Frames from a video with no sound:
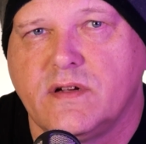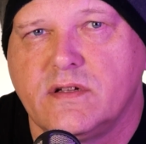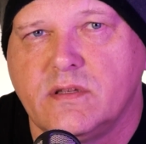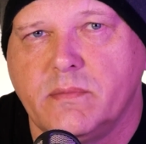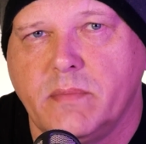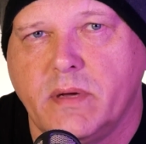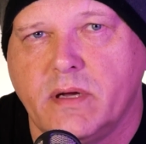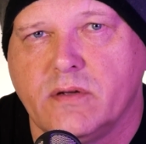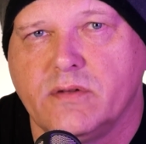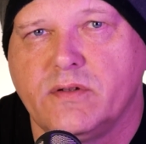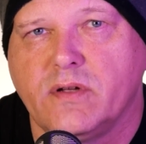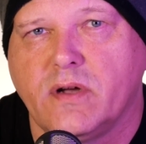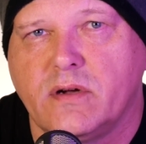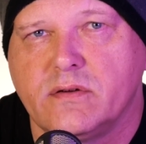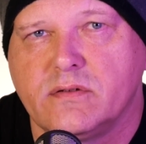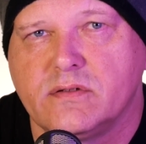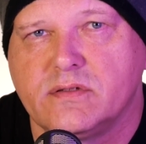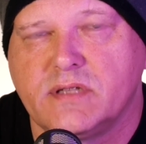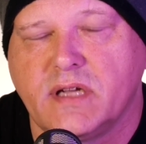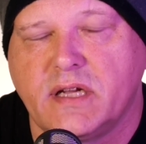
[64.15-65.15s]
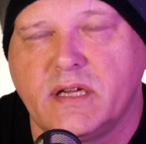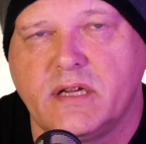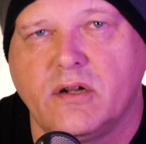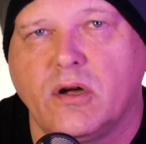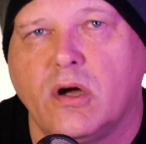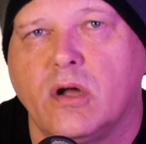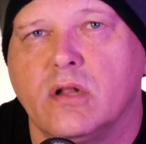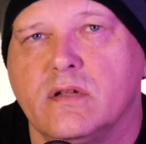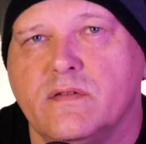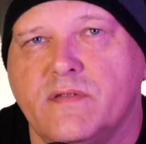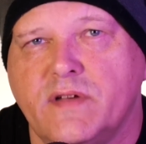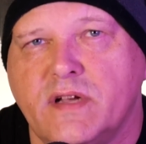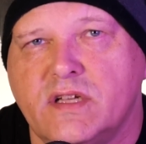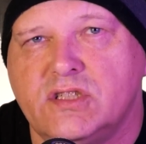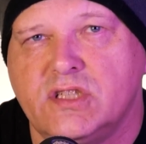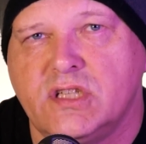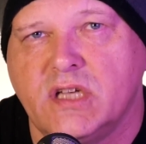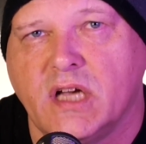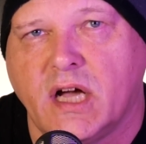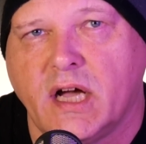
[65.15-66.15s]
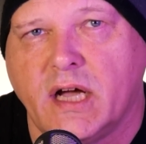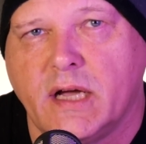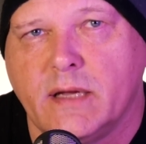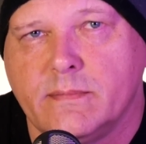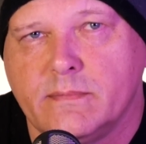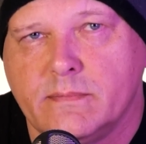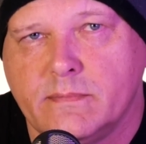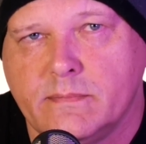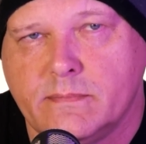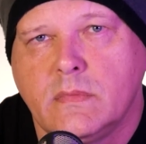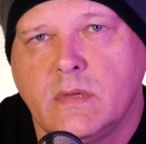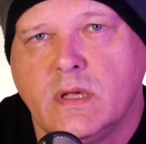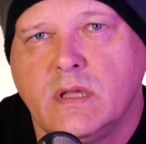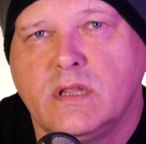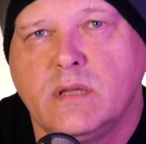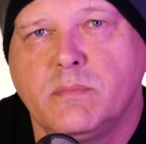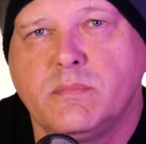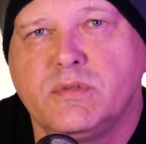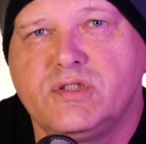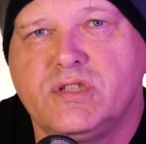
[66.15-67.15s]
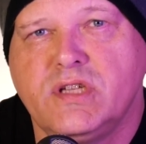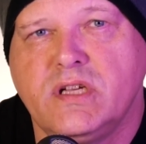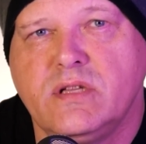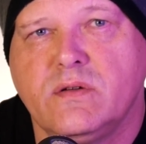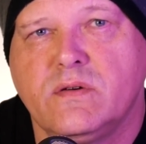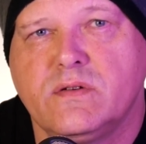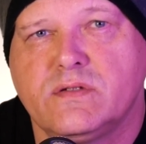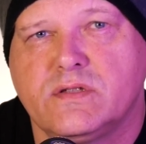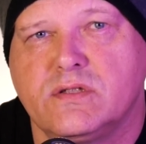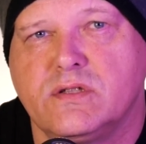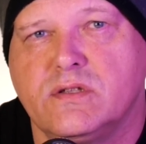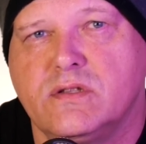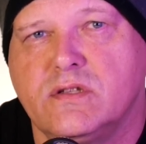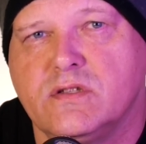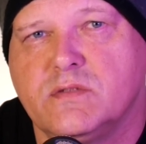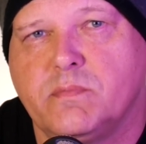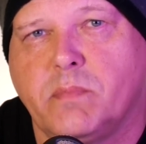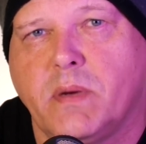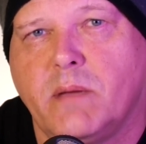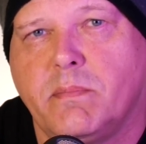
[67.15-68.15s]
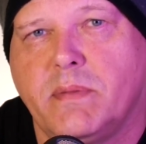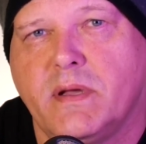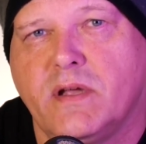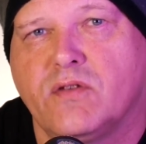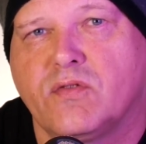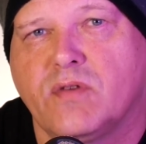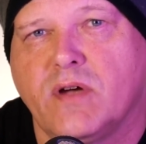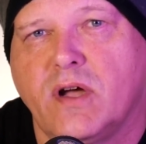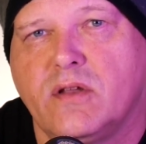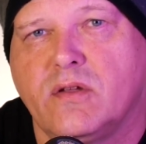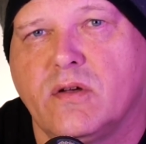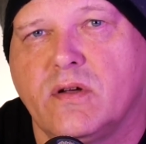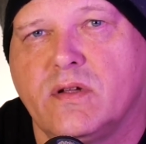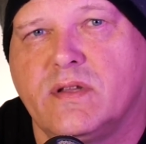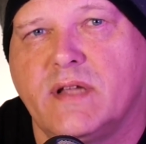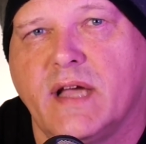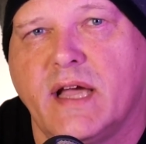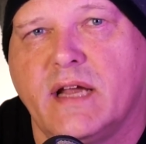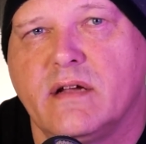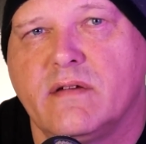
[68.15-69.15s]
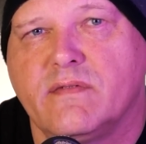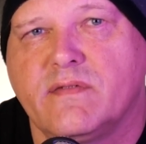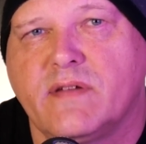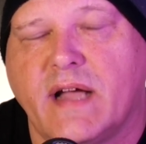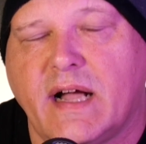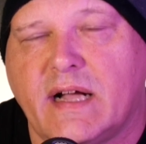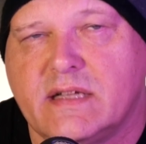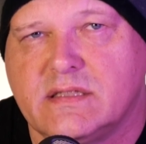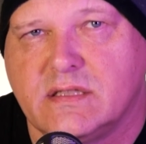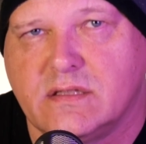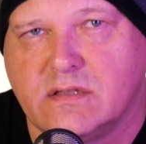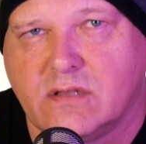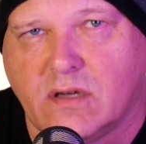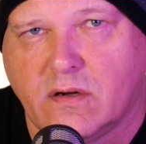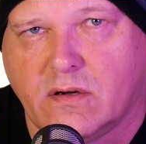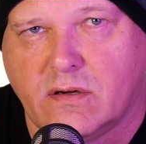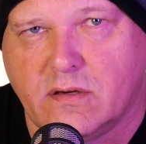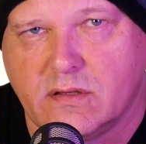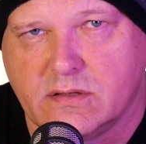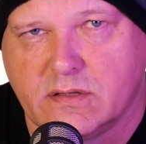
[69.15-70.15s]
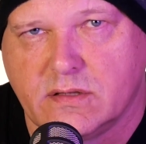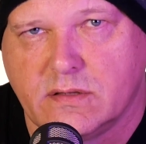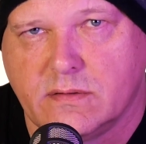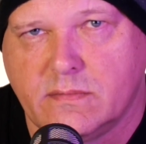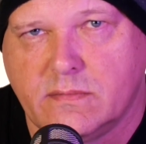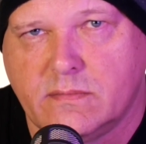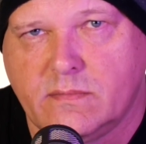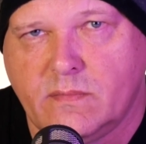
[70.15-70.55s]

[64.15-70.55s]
fundamental to understanding all of AGI. The machine learns to do this by being trained on data of cats and dogs.